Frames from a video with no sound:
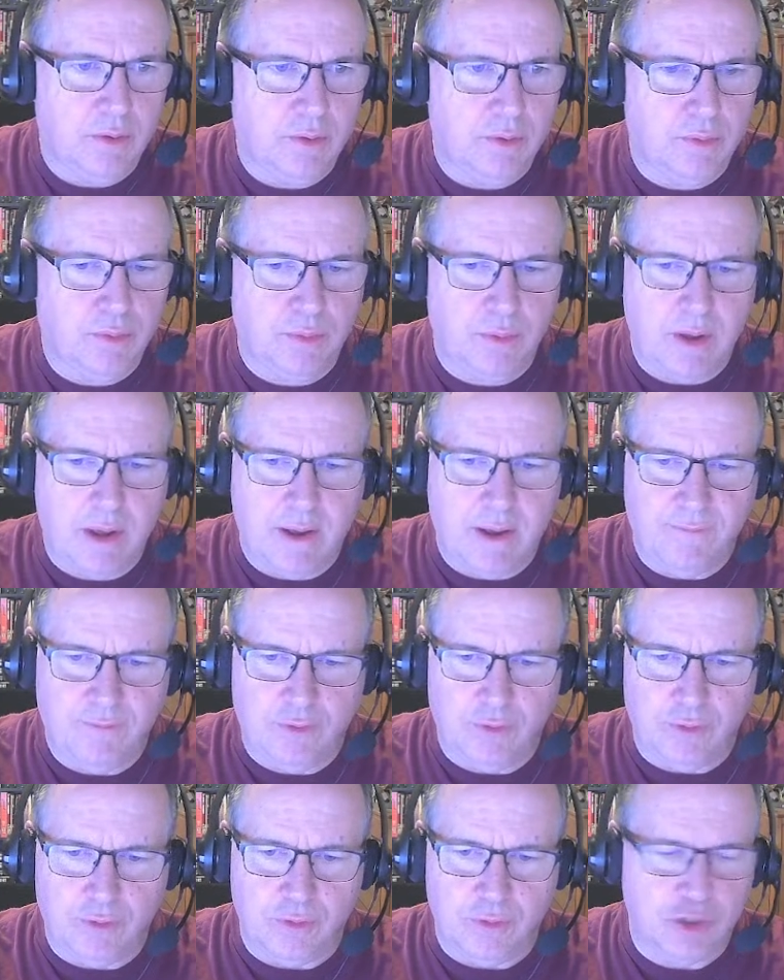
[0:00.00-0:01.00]

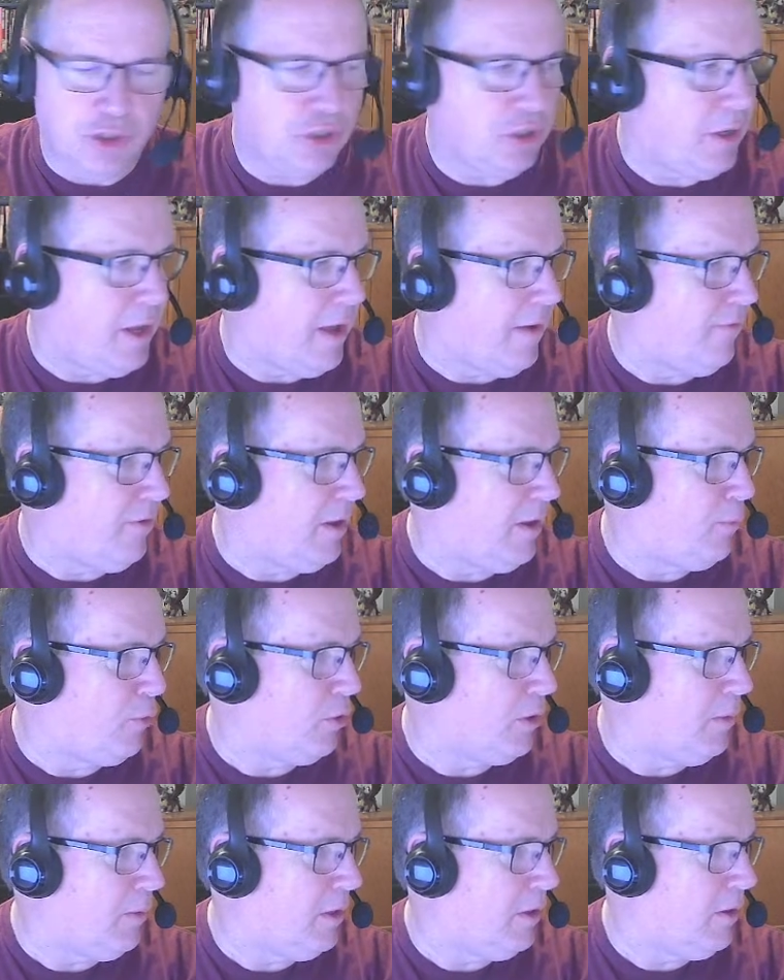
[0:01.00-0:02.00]
crafter should have an upper
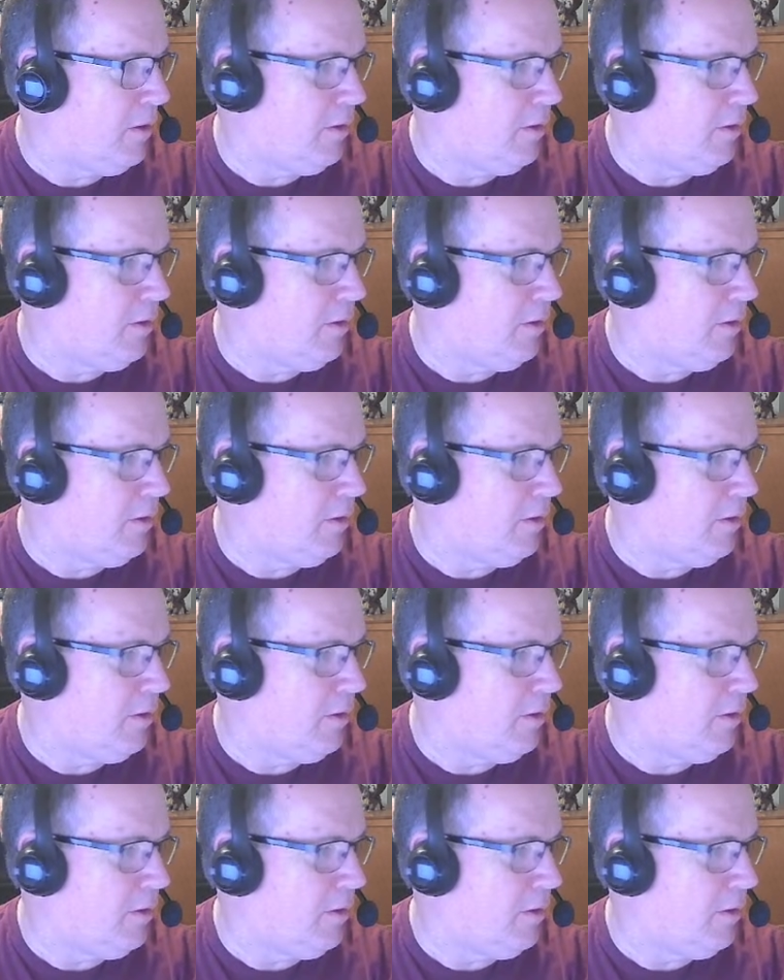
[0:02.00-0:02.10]
limit.